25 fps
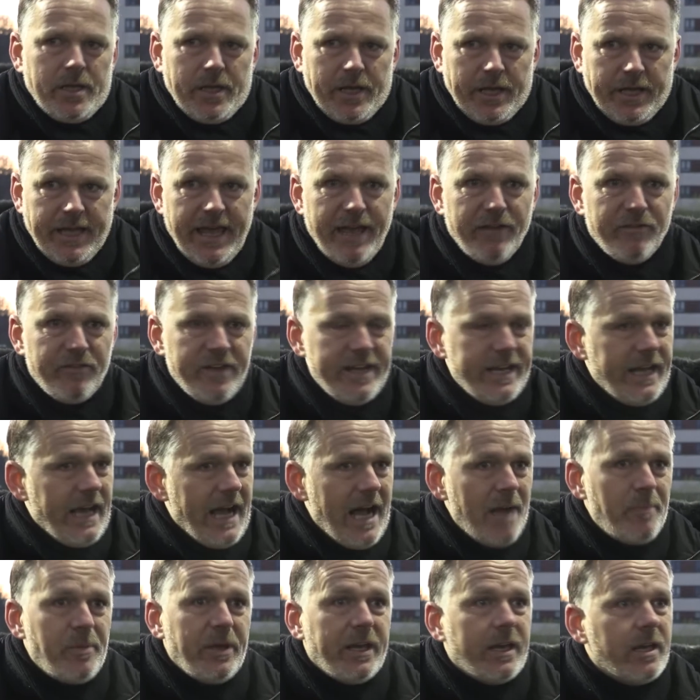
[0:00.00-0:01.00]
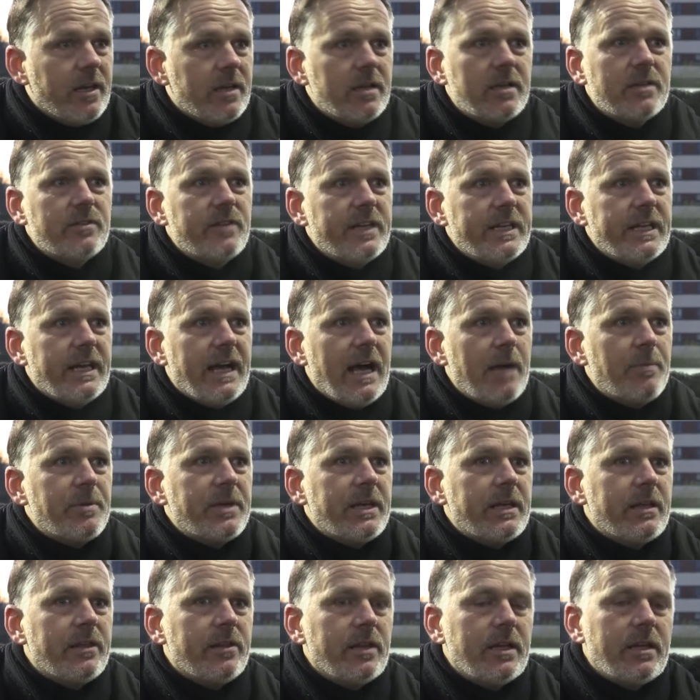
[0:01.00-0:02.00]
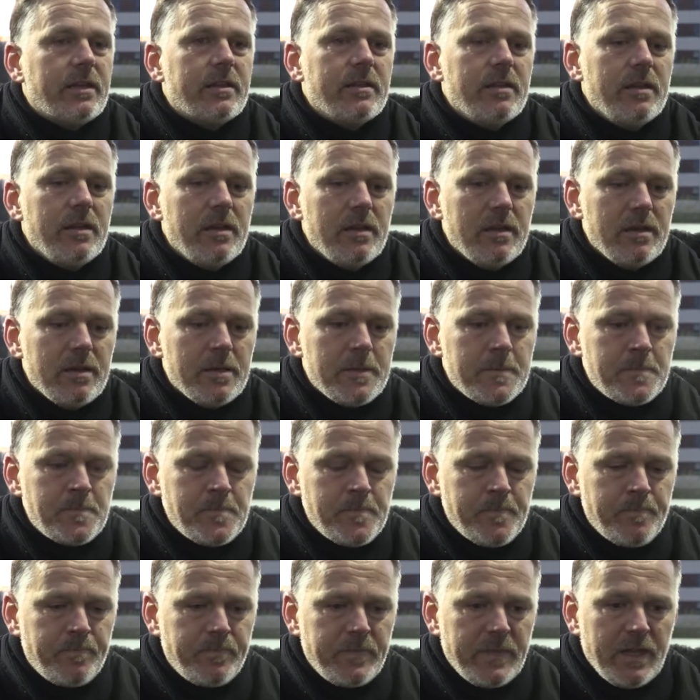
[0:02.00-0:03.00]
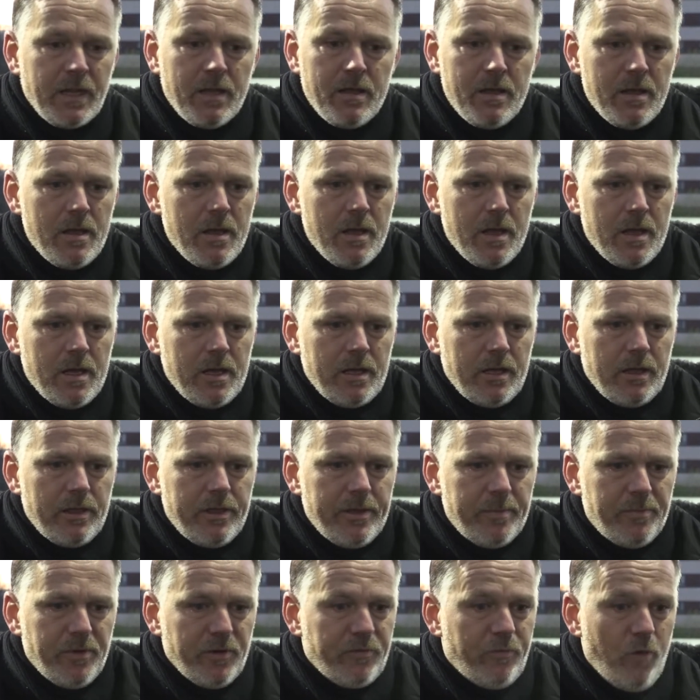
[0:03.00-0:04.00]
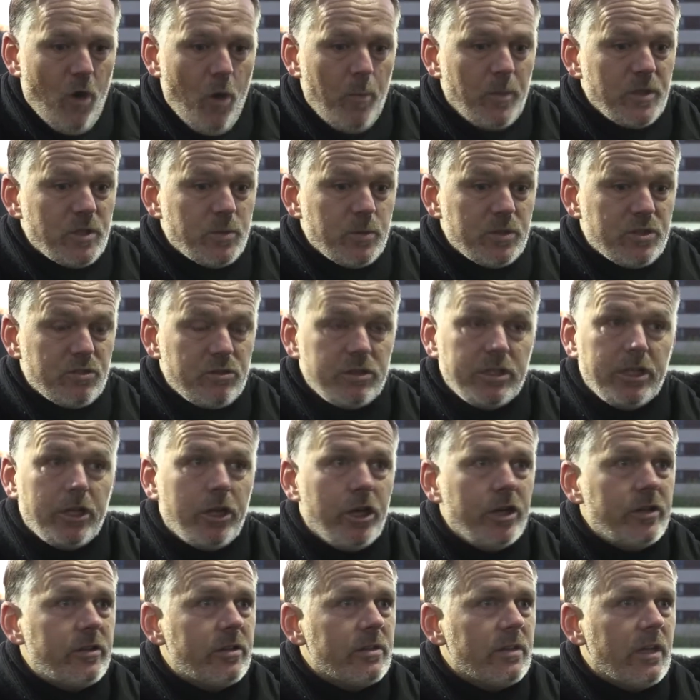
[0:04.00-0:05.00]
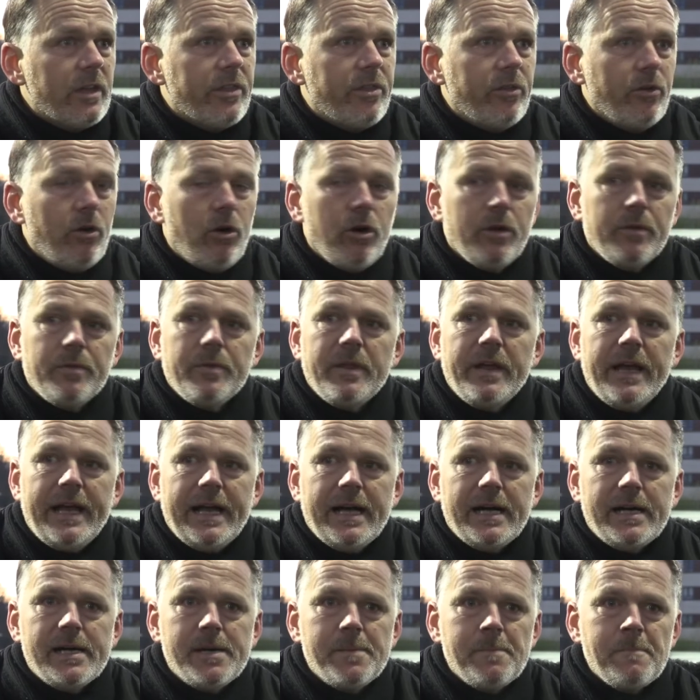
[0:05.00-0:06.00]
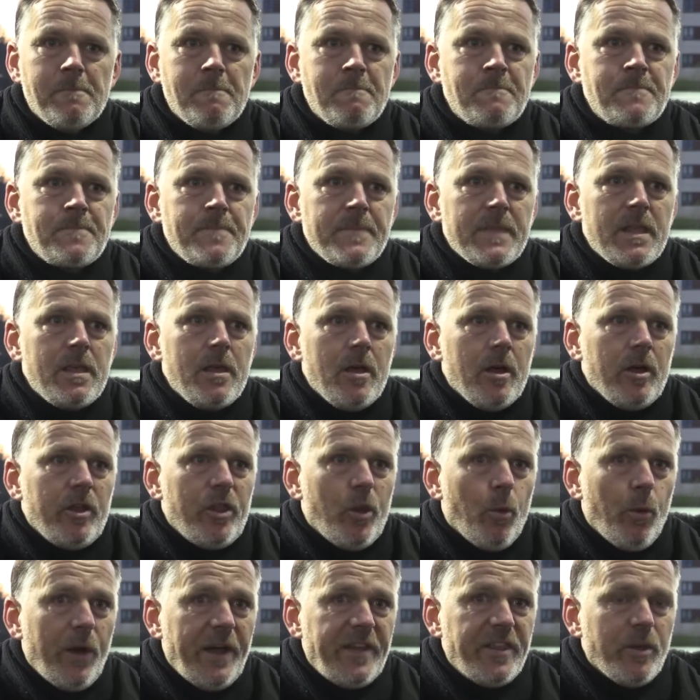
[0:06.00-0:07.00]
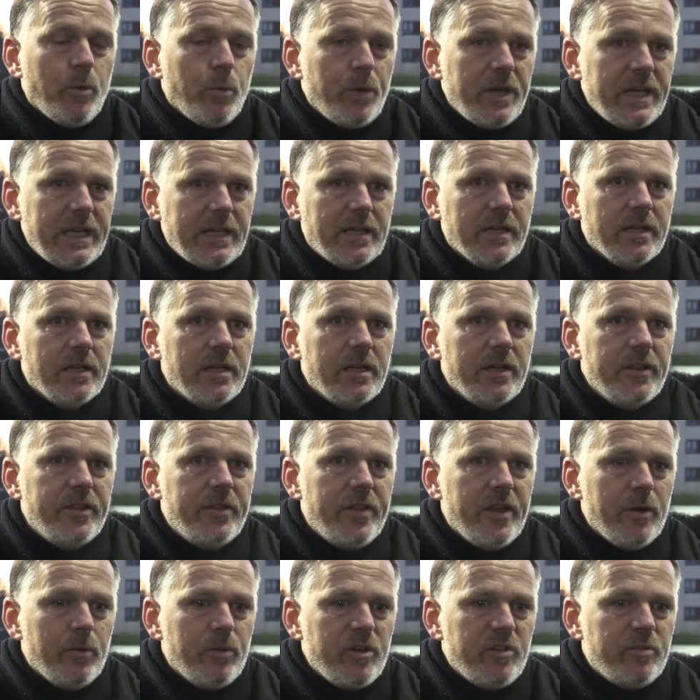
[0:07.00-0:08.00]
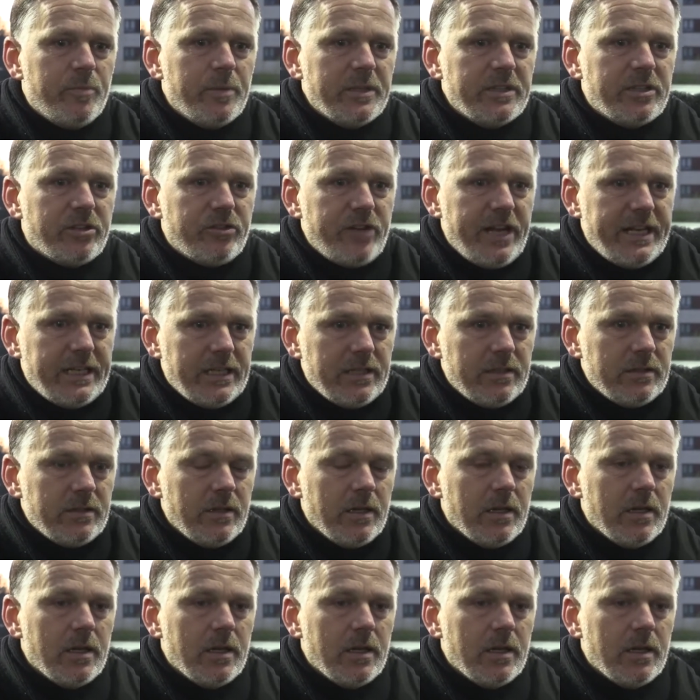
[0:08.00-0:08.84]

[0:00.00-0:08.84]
Yeah, very happy, very happy. I think the performance was really good. I thought the way that we've been training